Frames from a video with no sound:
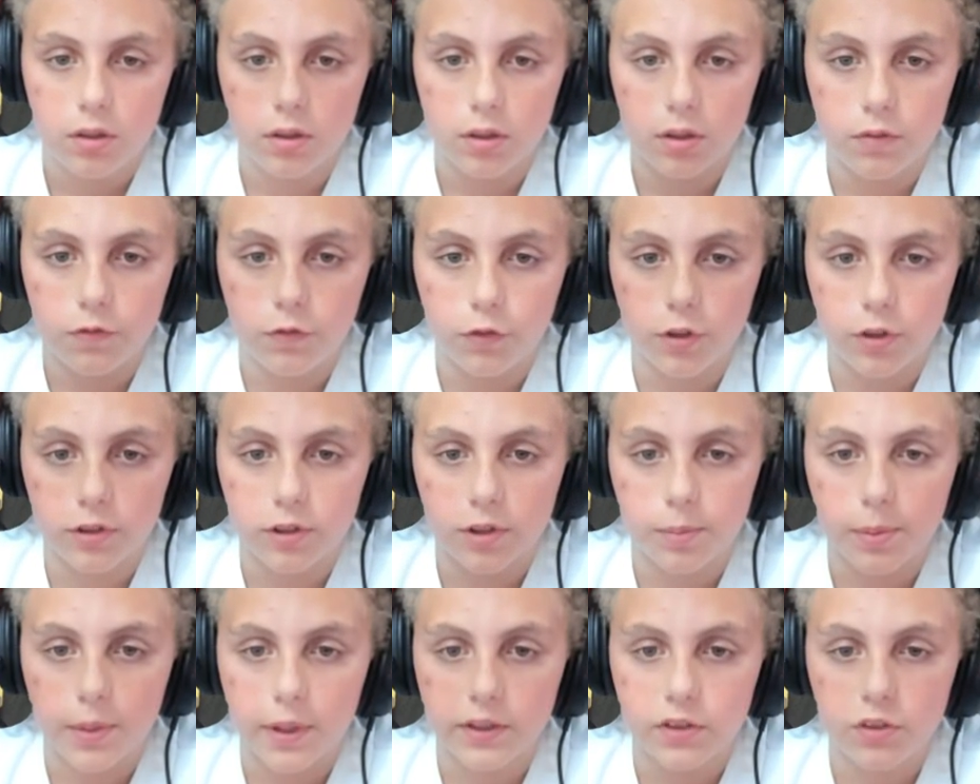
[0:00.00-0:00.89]
for
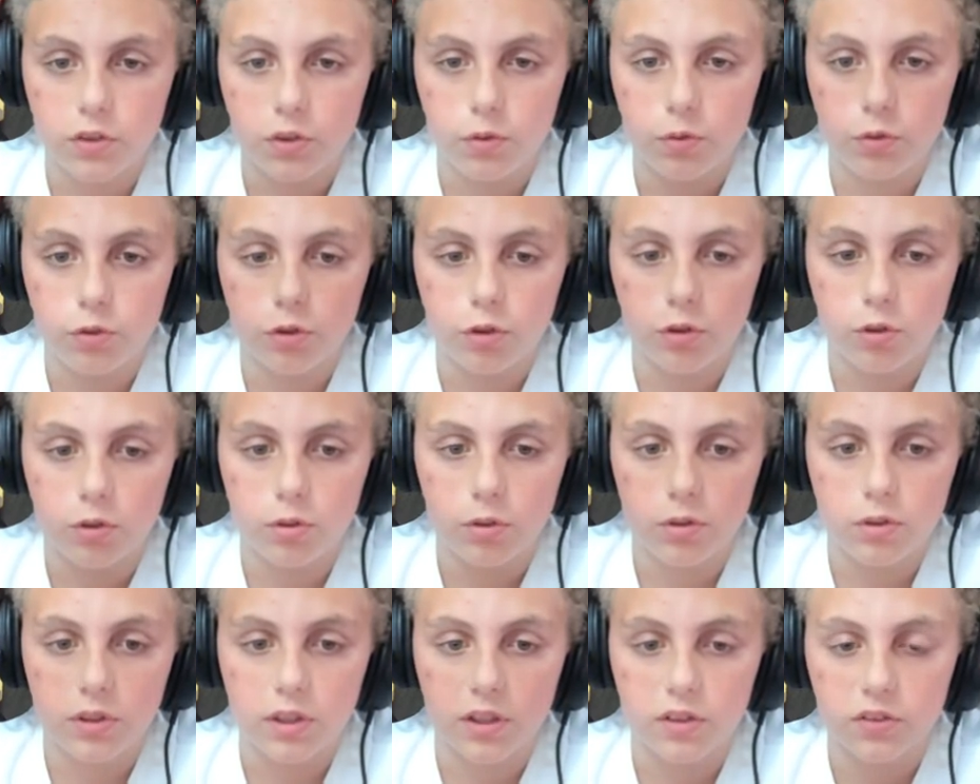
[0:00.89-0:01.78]
example attitude,
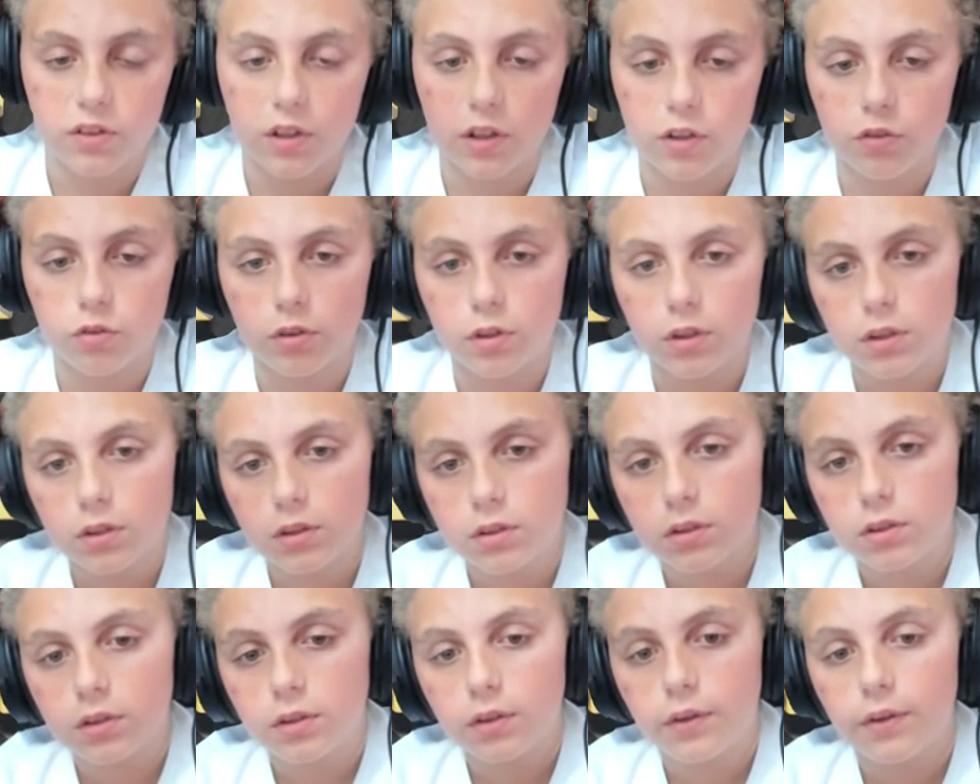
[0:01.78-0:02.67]
hold, etc.
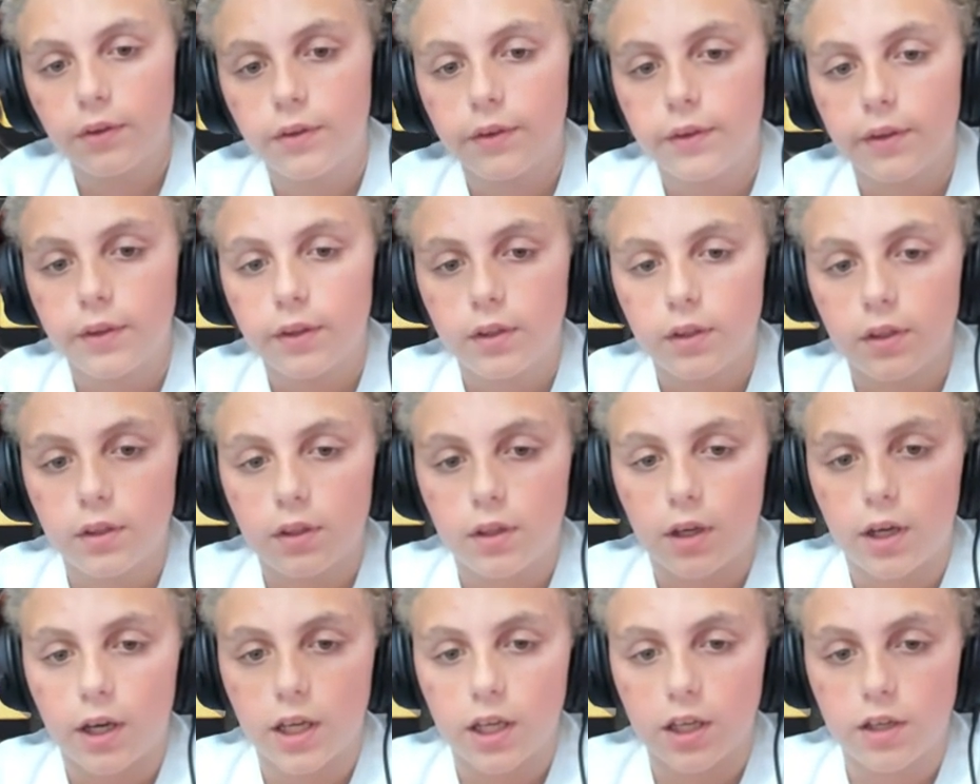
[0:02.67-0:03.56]

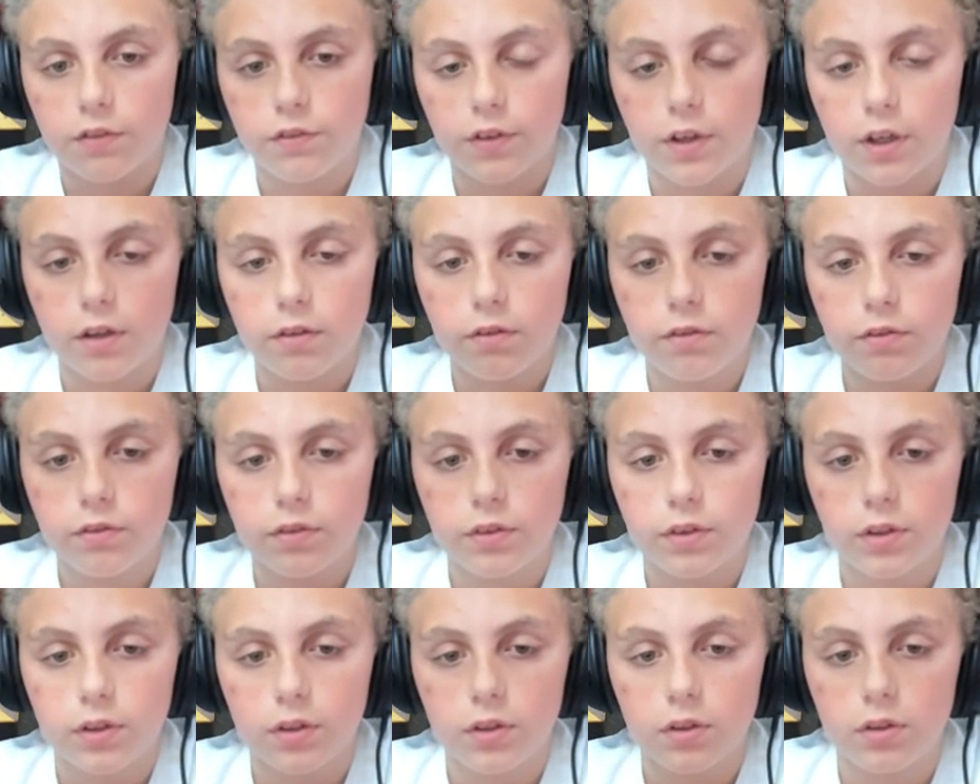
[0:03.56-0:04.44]

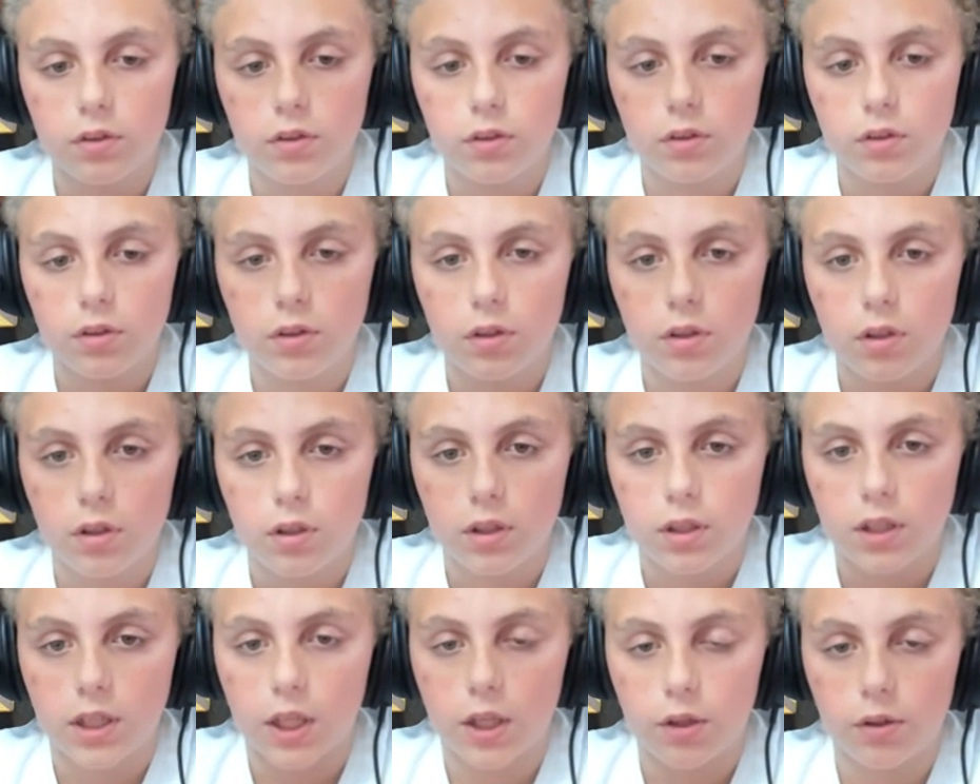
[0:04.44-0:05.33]
IFF.
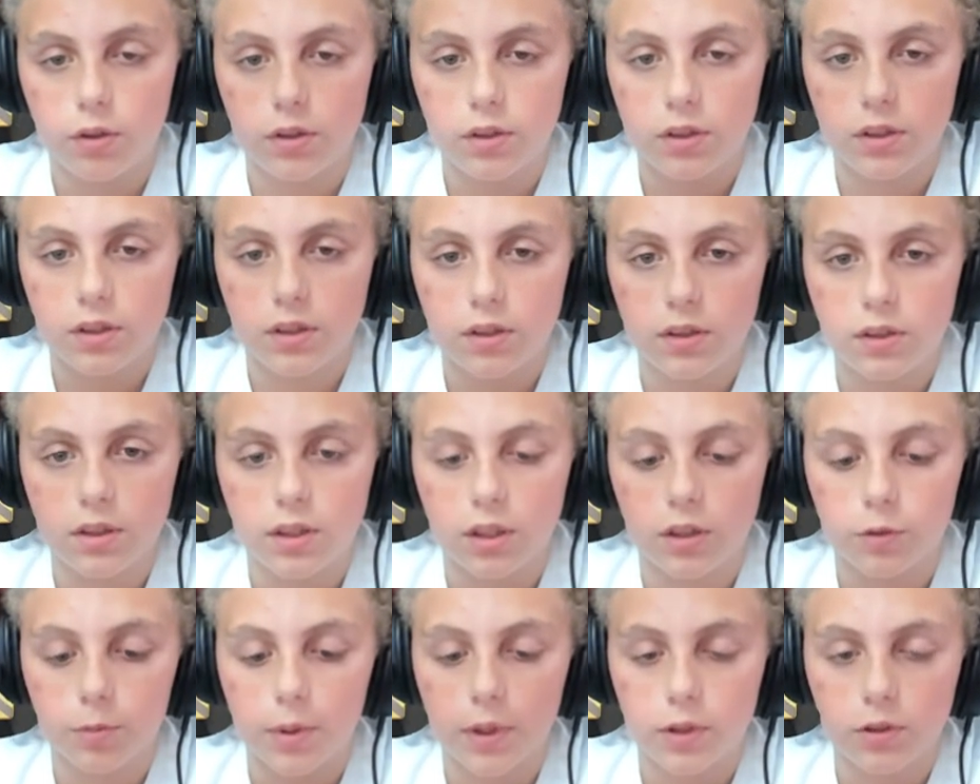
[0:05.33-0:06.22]
Now
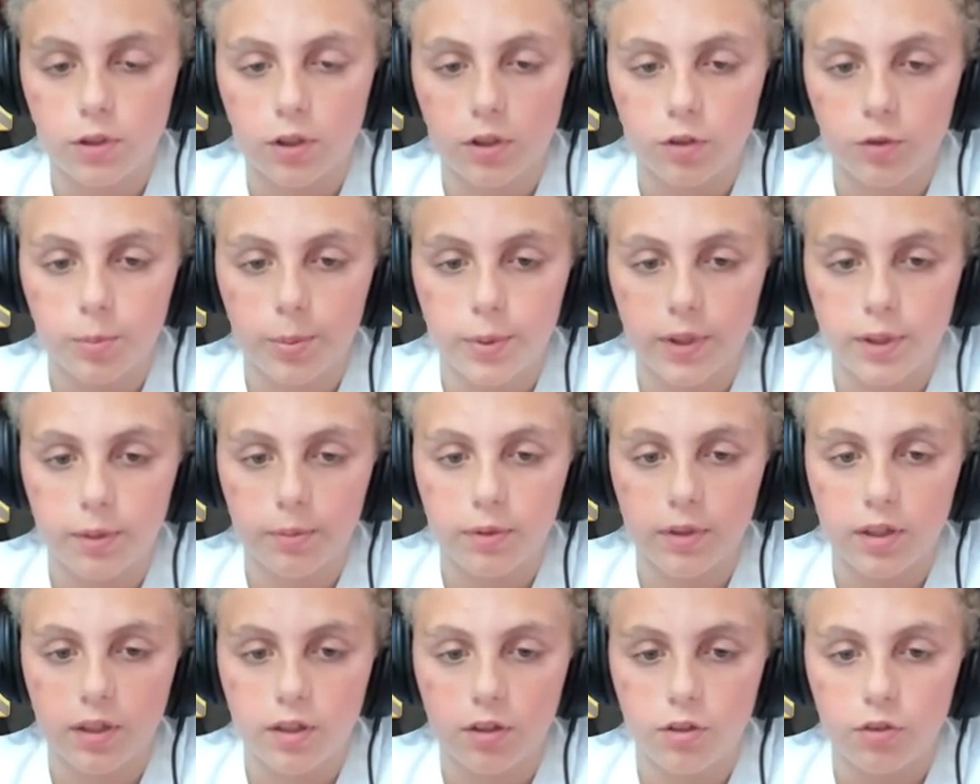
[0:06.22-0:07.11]
the autopilot, I'll explain them
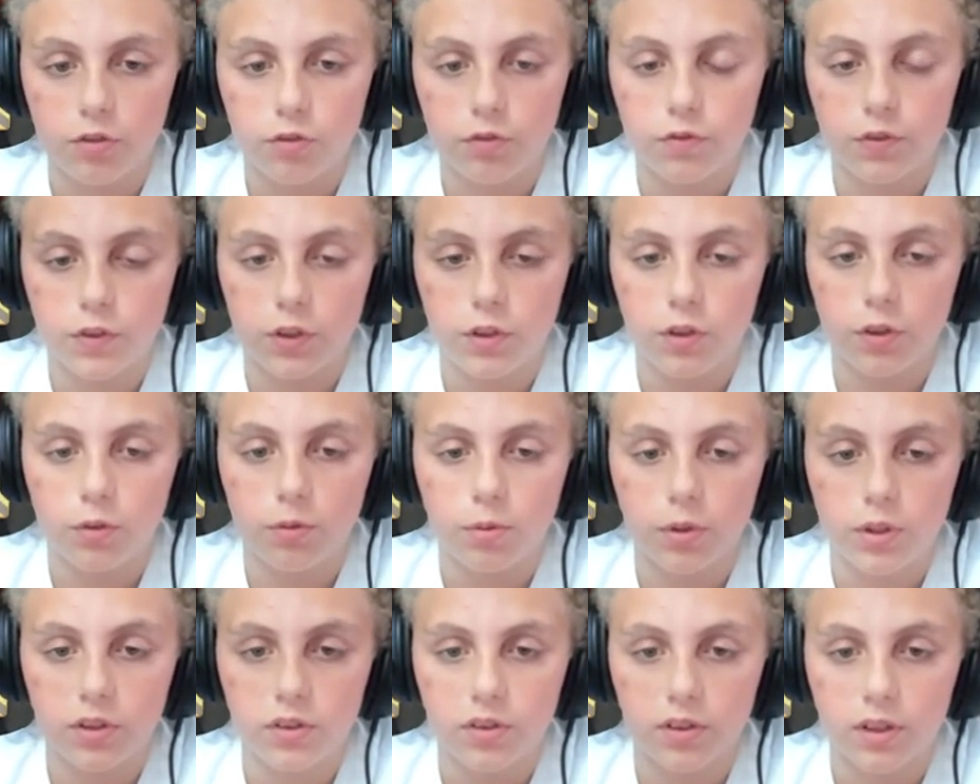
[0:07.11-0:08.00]
in another video
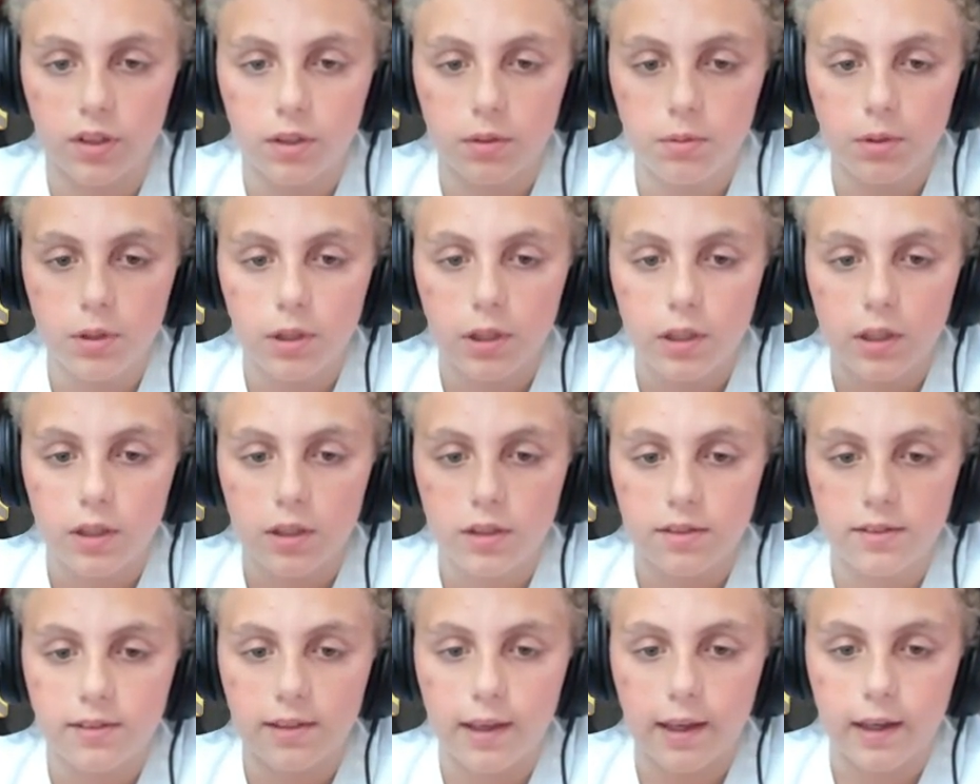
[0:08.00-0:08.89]
one time.
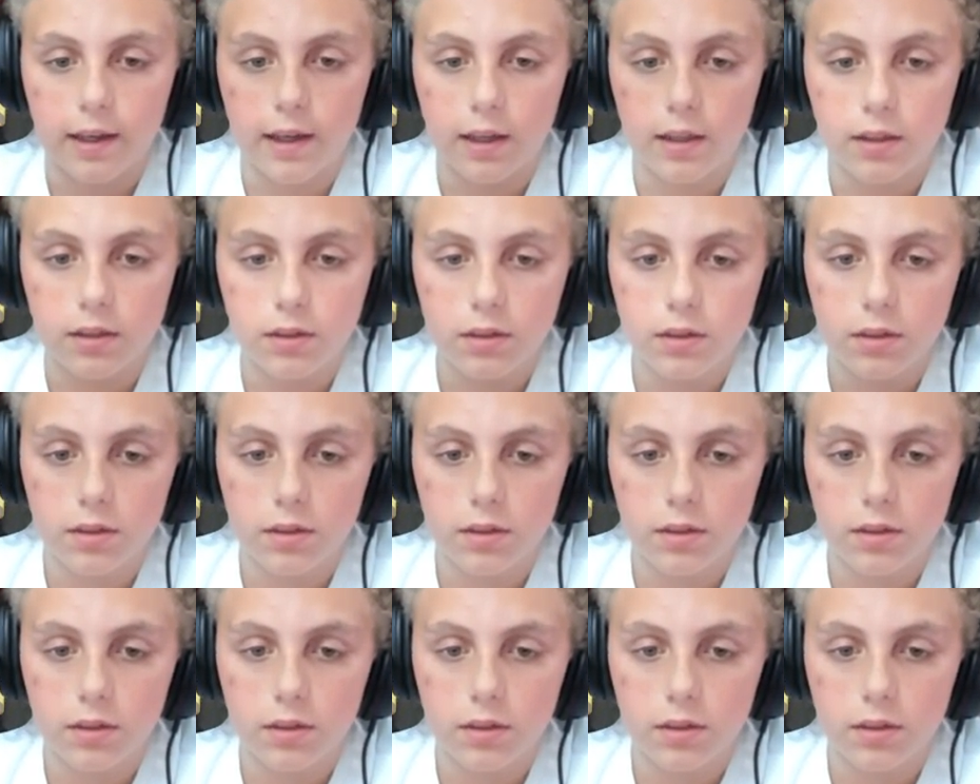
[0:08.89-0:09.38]
TACAN,